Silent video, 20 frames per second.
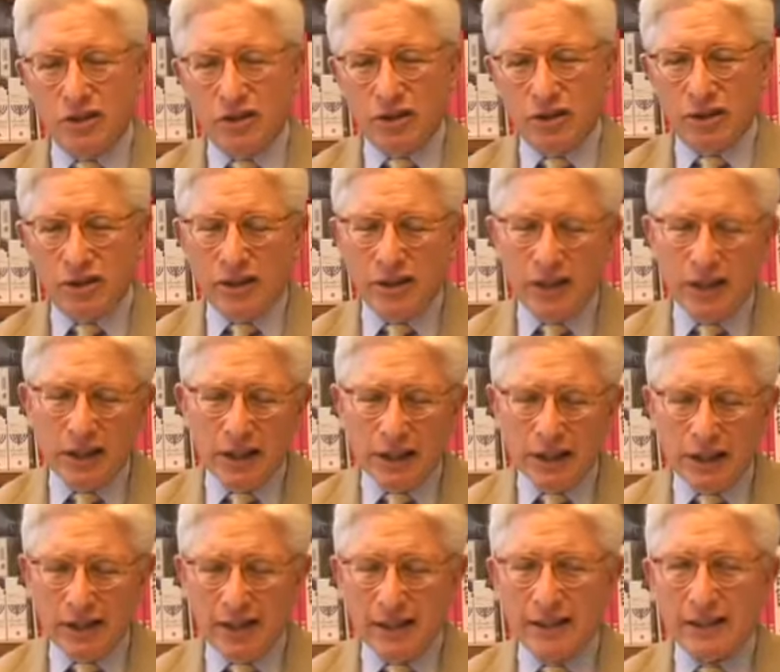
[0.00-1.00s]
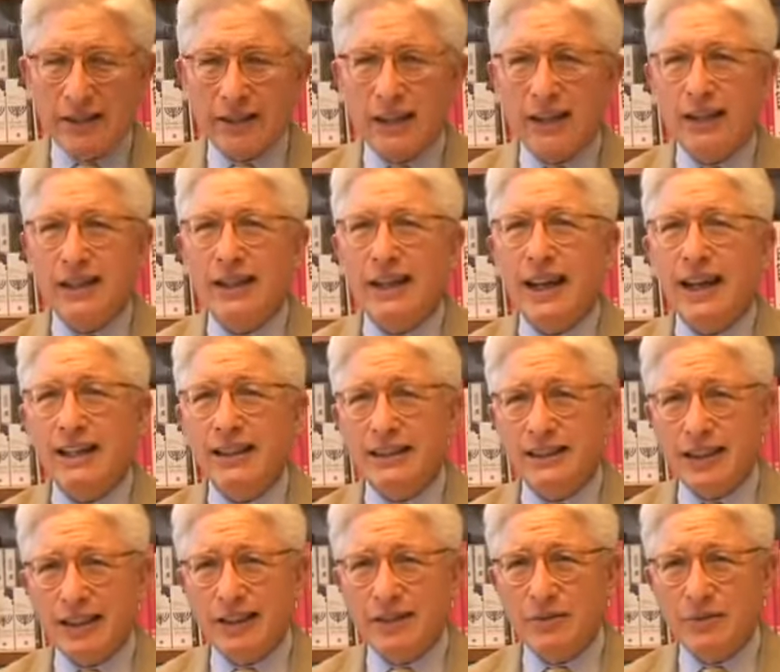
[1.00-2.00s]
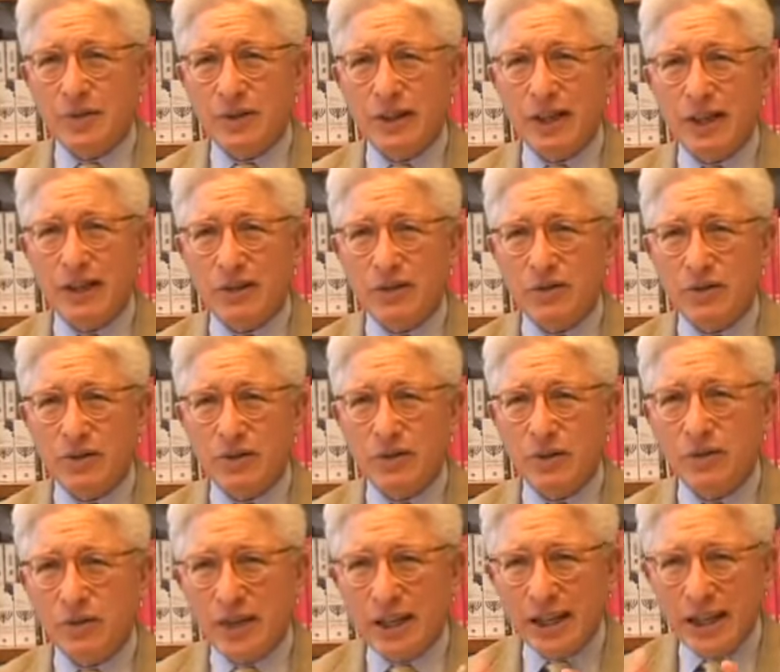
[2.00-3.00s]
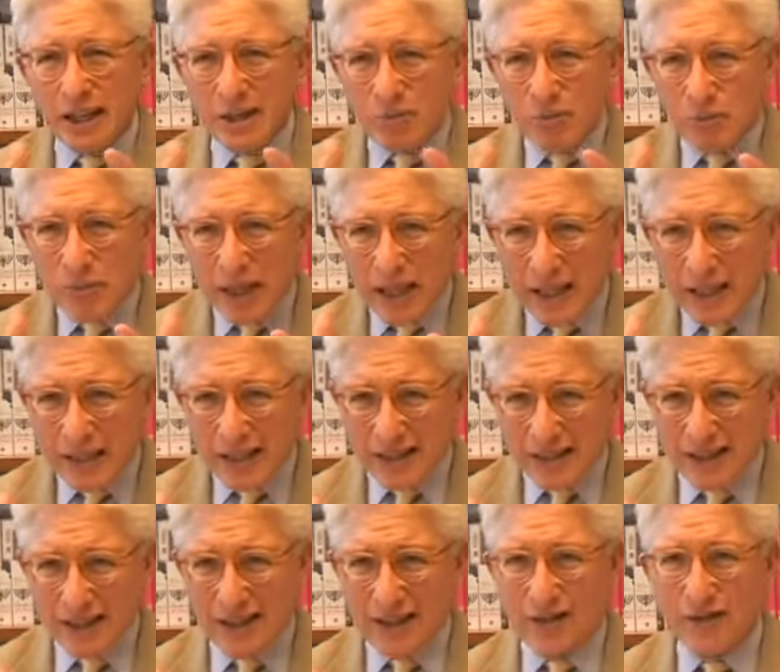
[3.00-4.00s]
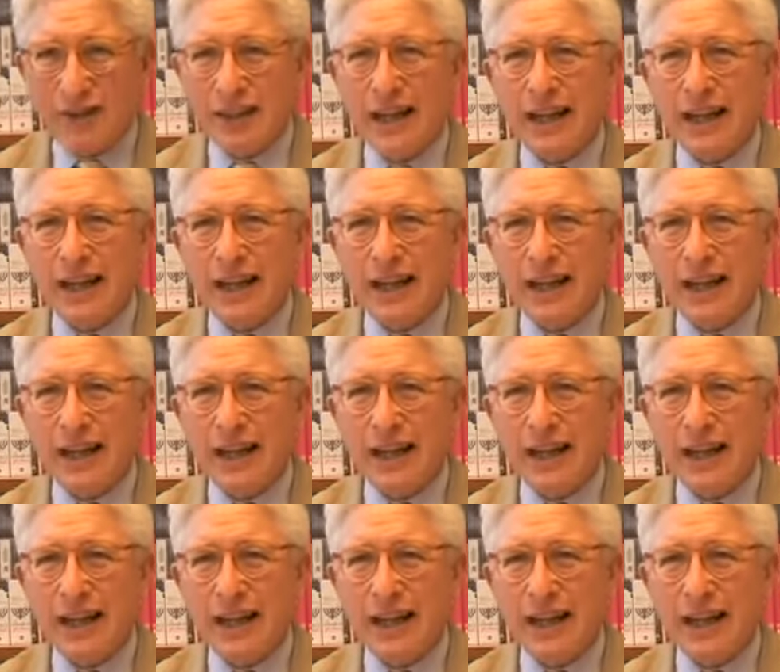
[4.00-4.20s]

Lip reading: could disconnect themselves from the immediacy of